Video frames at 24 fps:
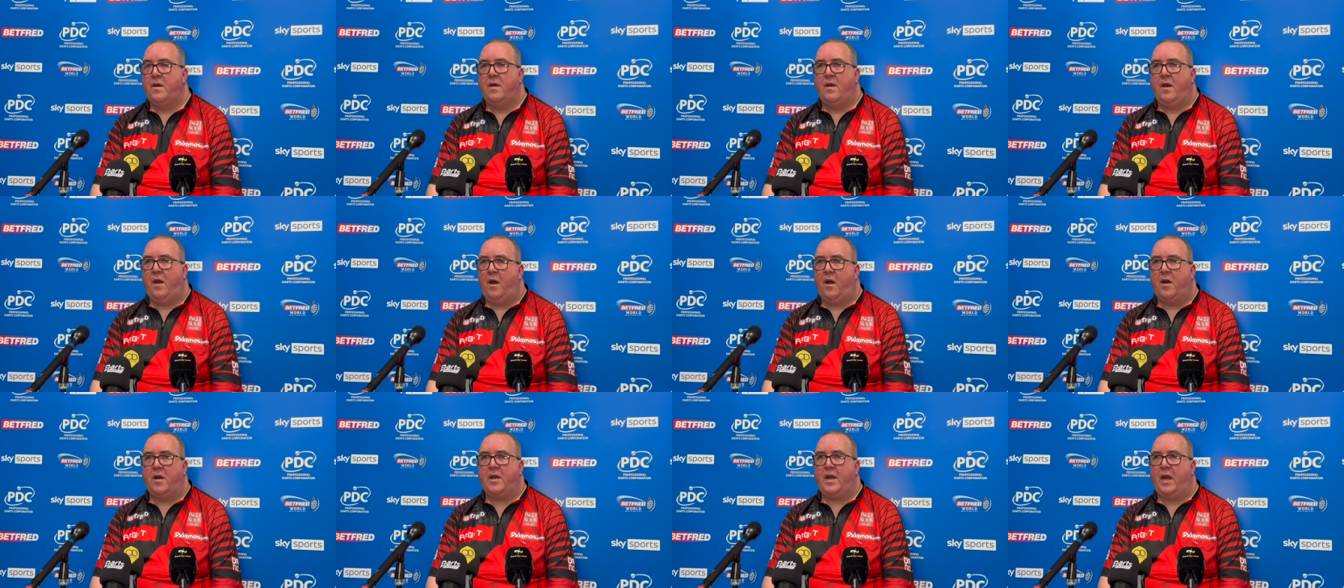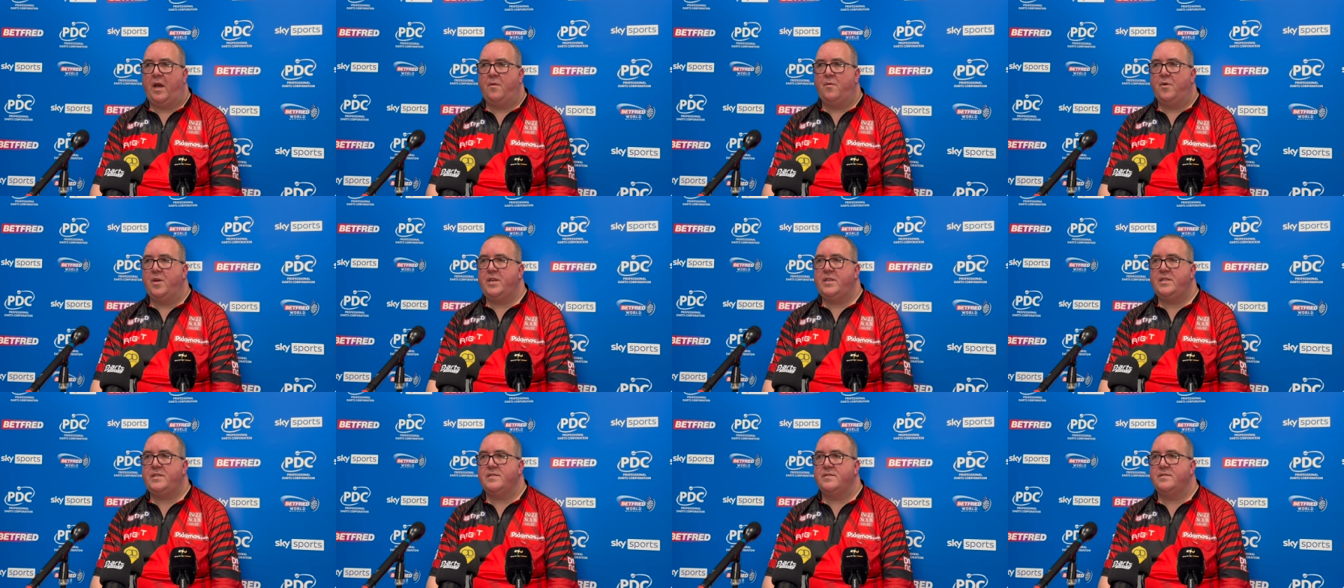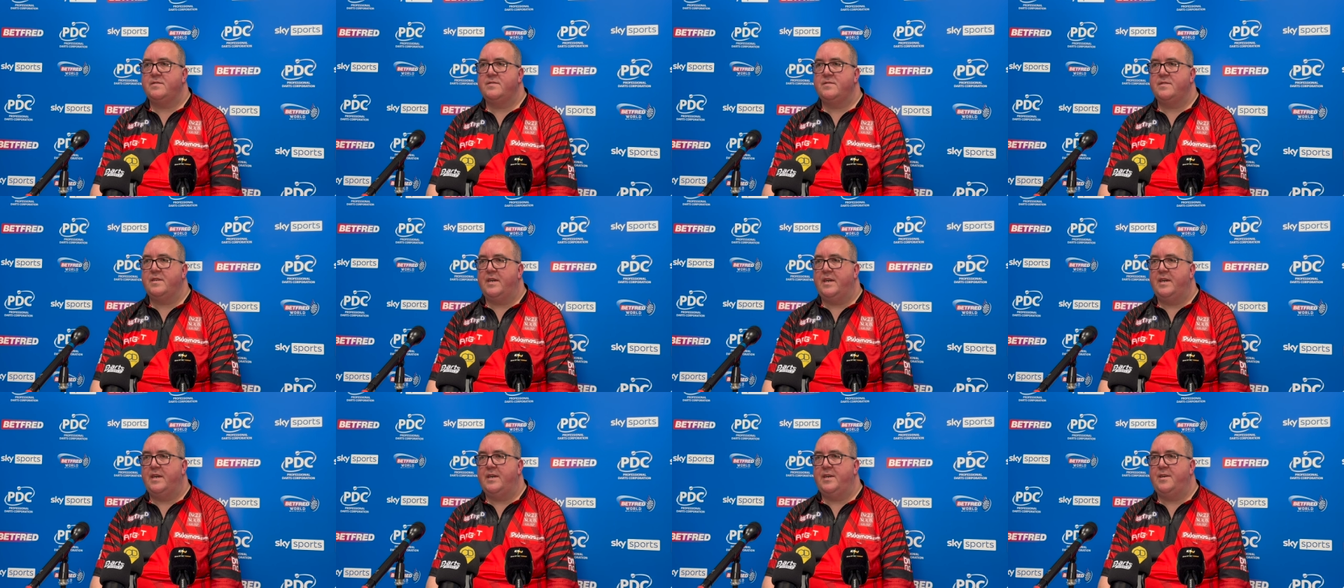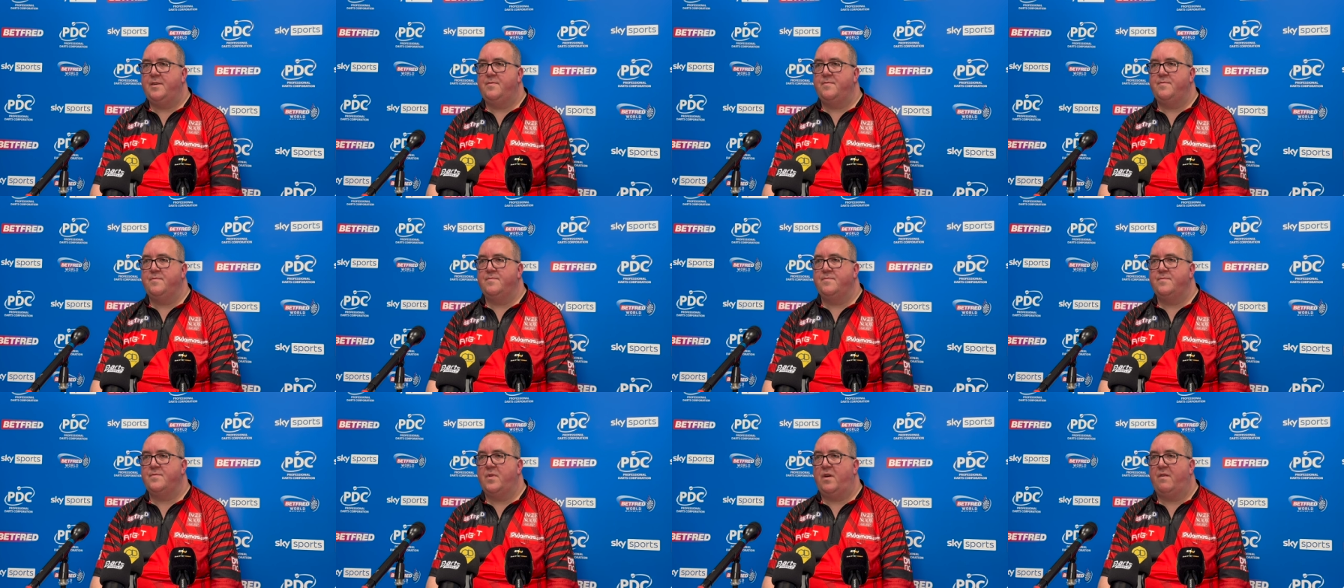Oh, I can't wait.
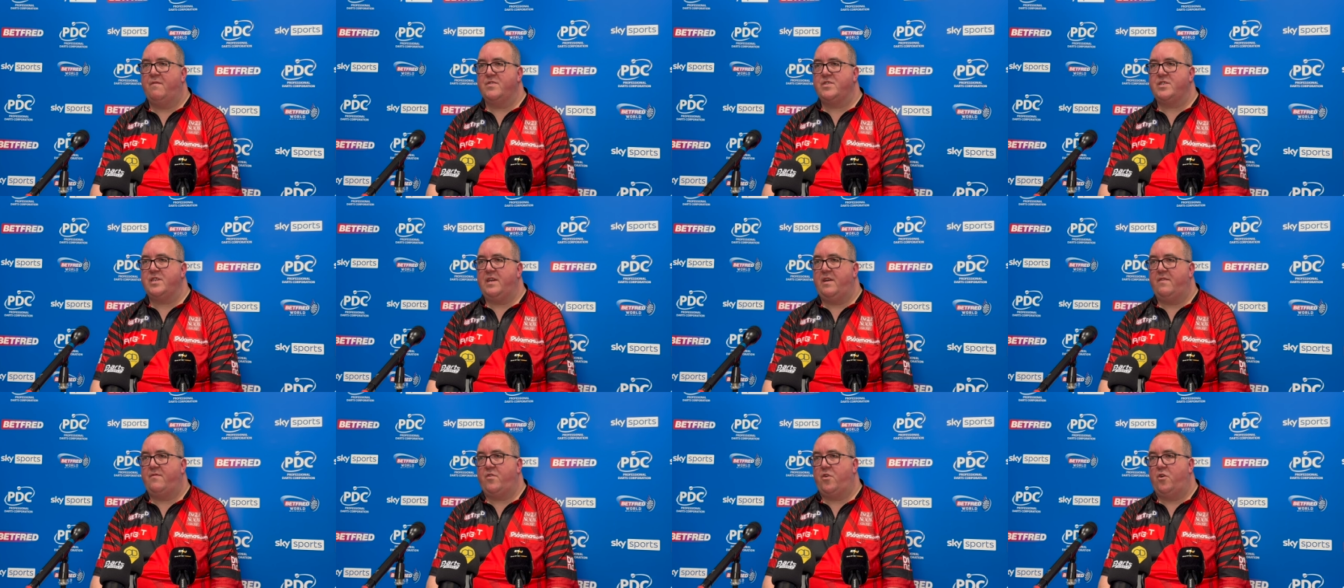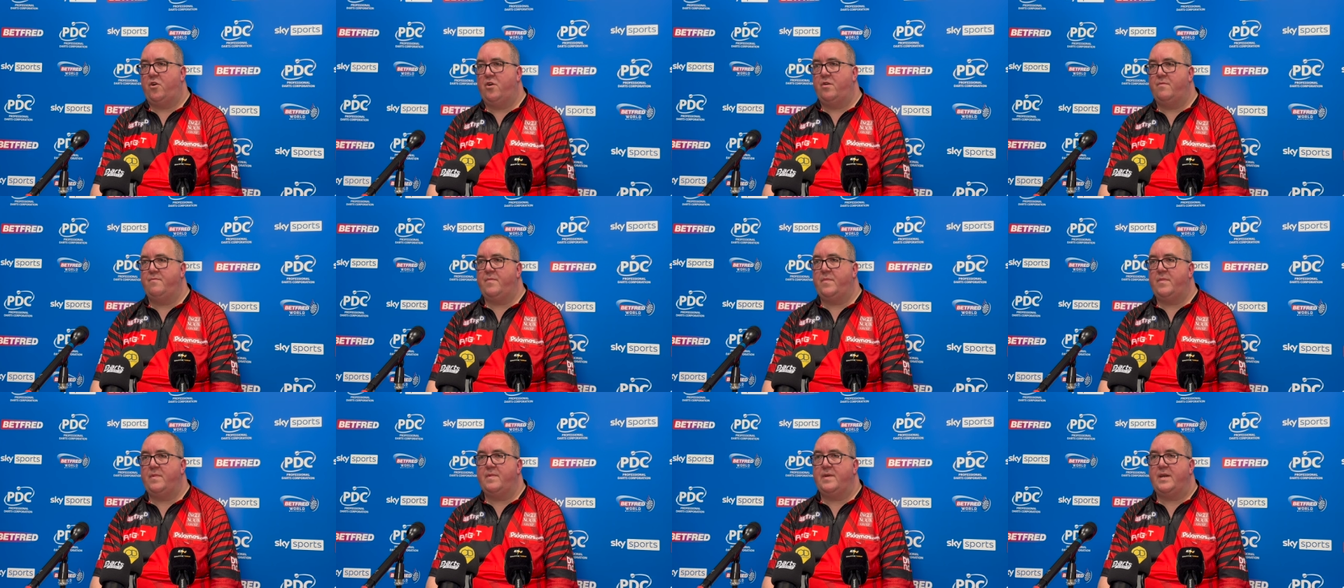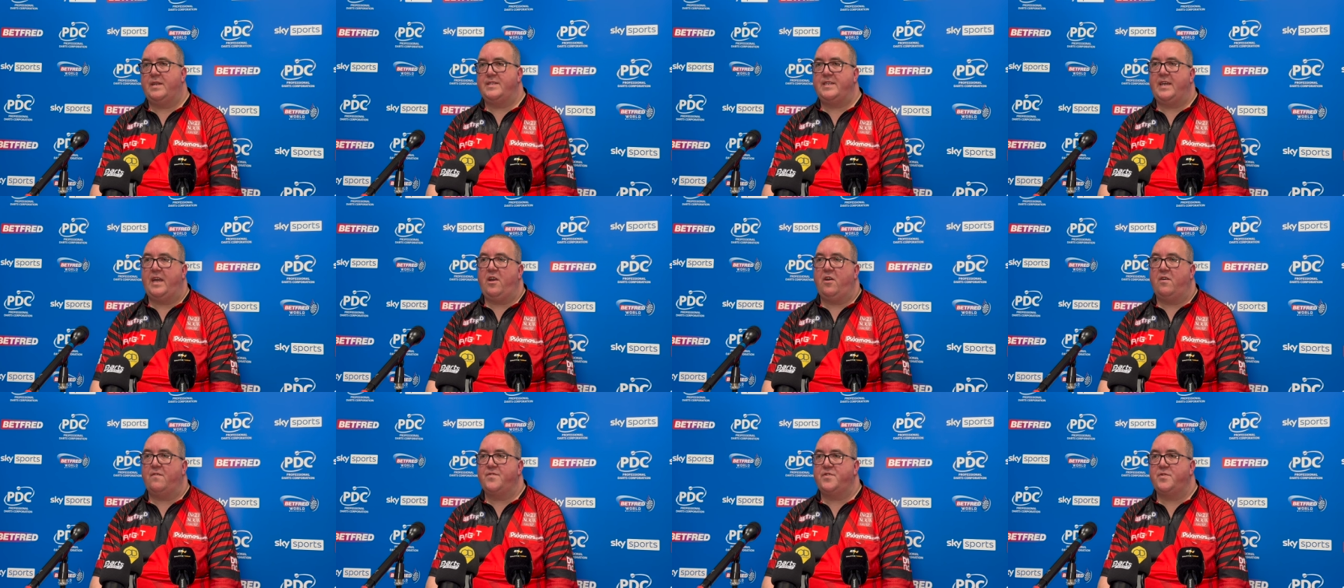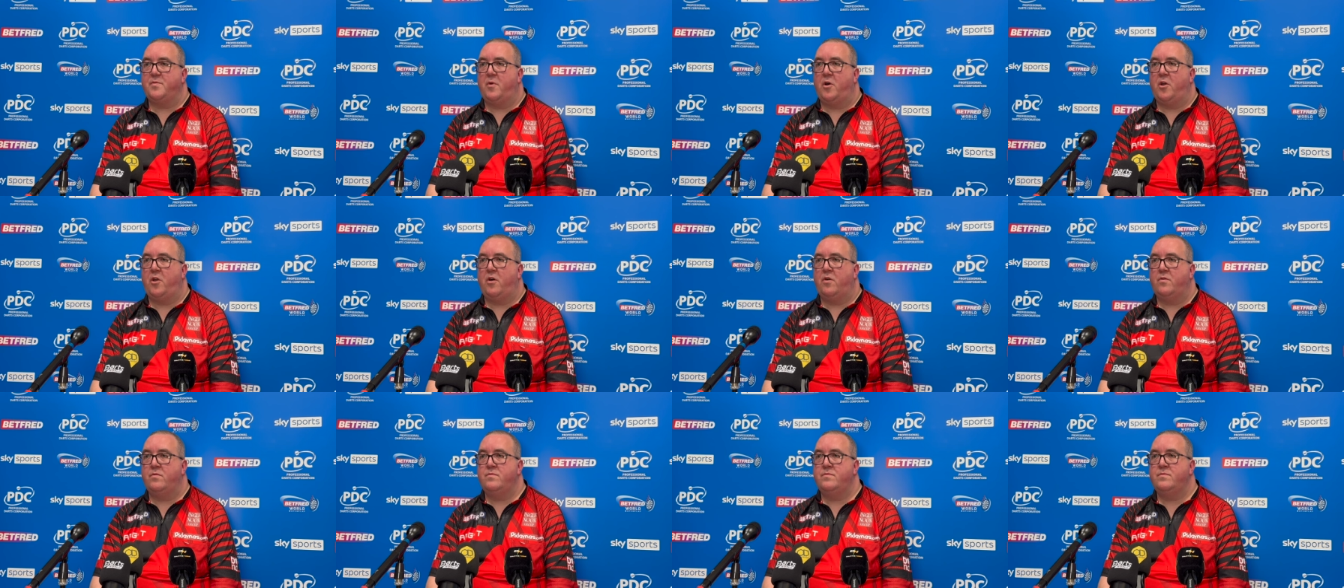Obviously I've got a day off
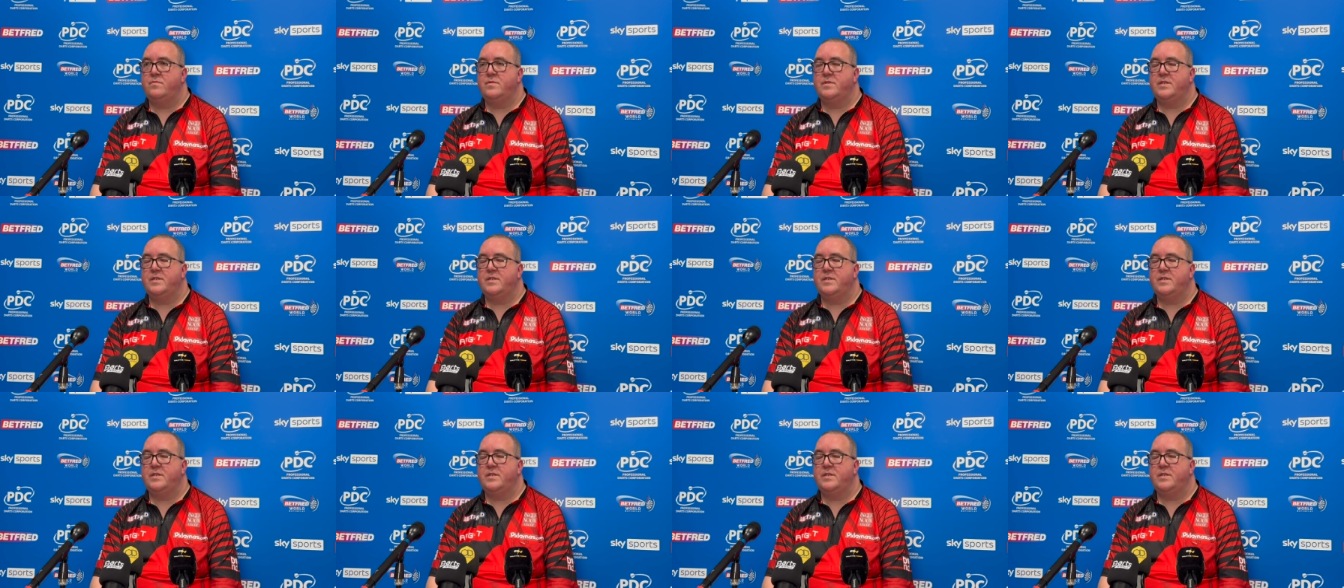tomorrow.